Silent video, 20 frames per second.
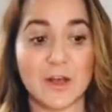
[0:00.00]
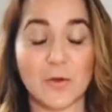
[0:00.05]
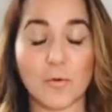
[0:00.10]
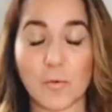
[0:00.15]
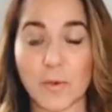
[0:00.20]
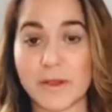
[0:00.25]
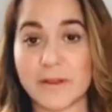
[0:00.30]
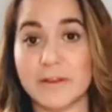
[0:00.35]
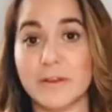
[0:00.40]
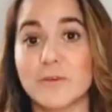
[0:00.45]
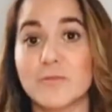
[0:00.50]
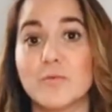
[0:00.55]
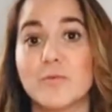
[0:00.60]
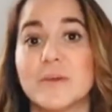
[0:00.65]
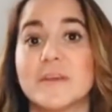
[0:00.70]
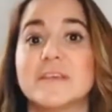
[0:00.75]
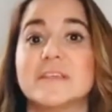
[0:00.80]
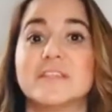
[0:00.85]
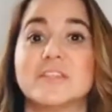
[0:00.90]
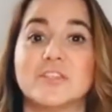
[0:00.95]
when
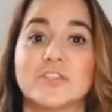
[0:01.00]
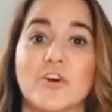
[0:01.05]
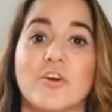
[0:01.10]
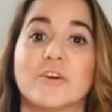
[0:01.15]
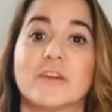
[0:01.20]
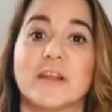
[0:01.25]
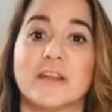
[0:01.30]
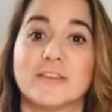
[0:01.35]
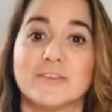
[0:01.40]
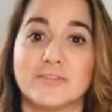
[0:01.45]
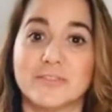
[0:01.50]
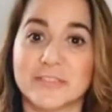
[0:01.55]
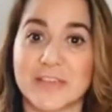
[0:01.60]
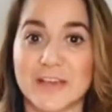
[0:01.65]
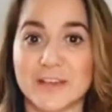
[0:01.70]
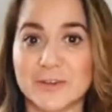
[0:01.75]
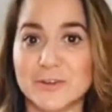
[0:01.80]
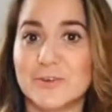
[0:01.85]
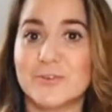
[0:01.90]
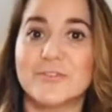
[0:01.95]
we start a new
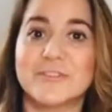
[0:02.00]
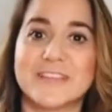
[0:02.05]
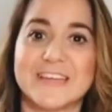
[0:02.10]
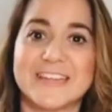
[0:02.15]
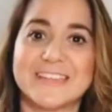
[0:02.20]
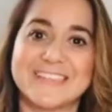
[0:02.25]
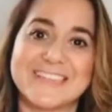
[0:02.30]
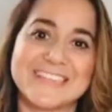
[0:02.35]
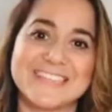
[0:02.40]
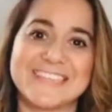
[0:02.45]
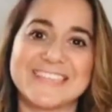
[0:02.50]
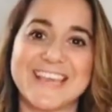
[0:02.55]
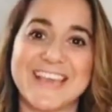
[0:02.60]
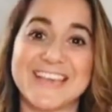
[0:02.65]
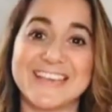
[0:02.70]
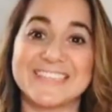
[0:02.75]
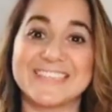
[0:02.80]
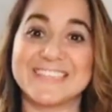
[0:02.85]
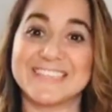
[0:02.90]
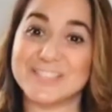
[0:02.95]
cycle, that in this
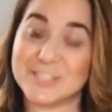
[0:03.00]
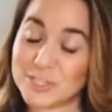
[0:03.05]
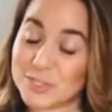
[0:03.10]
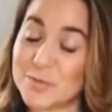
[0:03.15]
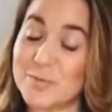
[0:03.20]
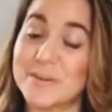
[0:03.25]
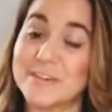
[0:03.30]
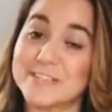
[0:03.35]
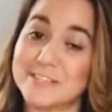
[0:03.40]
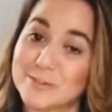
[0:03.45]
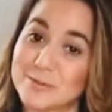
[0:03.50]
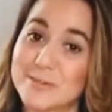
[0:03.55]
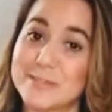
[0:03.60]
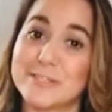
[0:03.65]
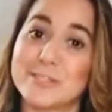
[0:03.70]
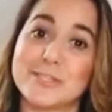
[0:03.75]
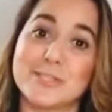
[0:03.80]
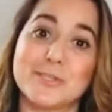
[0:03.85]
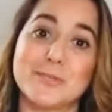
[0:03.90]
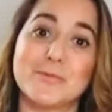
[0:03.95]
case is
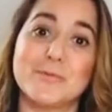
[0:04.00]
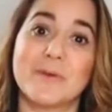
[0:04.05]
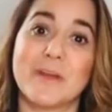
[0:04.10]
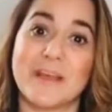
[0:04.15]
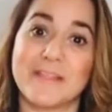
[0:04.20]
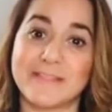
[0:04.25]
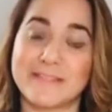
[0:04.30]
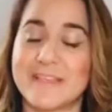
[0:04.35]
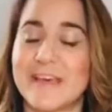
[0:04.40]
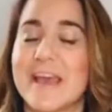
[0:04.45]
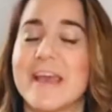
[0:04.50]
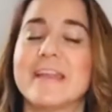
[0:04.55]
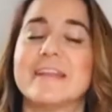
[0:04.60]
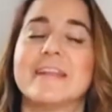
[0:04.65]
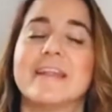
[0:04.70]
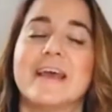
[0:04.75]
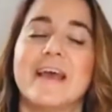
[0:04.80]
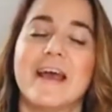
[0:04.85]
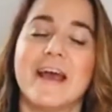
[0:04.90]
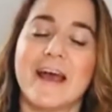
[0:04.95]
2022. And then
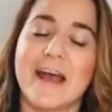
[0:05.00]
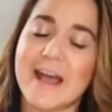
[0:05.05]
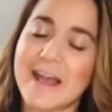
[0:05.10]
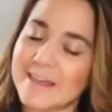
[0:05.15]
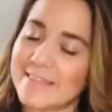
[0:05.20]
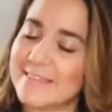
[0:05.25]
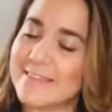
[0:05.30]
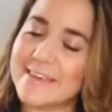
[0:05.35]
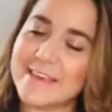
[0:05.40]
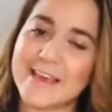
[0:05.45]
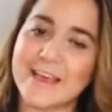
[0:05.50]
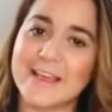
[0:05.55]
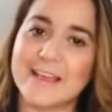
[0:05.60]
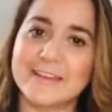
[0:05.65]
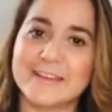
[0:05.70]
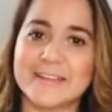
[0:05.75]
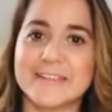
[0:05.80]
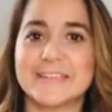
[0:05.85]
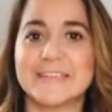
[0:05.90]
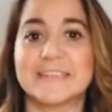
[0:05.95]
at the
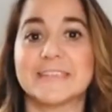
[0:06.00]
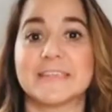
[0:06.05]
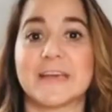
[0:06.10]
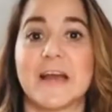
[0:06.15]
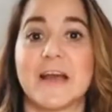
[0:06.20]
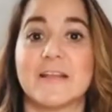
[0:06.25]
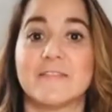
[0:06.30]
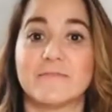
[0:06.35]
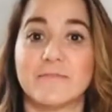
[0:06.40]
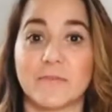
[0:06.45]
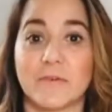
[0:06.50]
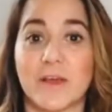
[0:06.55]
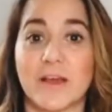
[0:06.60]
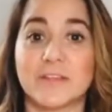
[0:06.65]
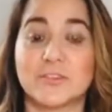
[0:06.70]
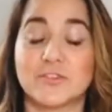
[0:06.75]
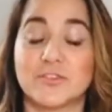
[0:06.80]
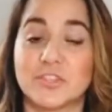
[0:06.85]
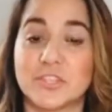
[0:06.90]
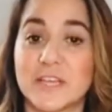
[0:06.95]
end is a time for us
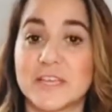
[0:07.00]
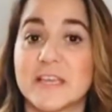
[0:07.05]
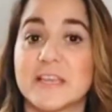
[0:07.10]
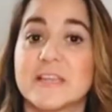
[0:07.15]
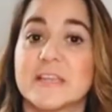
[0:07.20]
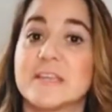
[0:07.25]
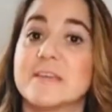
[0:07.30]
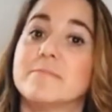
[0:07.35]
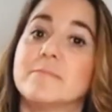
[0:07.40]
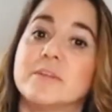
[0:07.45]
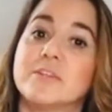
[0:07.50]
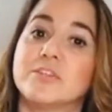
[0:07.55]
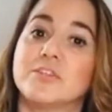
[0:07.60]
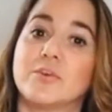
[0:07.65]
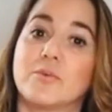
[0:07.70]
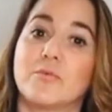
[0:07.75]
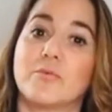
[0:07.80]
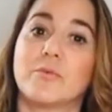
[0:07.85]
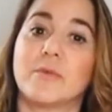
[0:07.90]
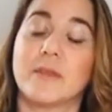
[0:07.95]
to take an
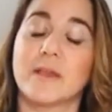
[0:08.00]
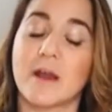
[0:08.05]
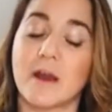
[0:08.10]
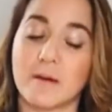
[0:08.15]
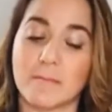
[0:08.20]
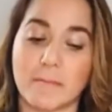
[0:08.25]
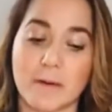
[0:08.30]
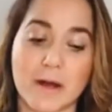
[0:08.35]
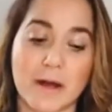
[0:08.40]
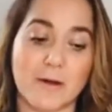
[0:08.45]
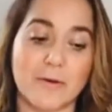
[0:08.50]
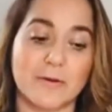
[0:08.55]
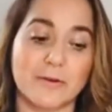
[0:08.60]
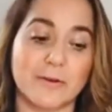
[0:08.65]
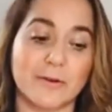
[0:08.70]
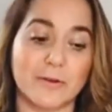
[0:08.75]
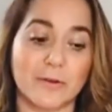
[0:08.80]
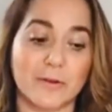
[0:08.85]
inventory about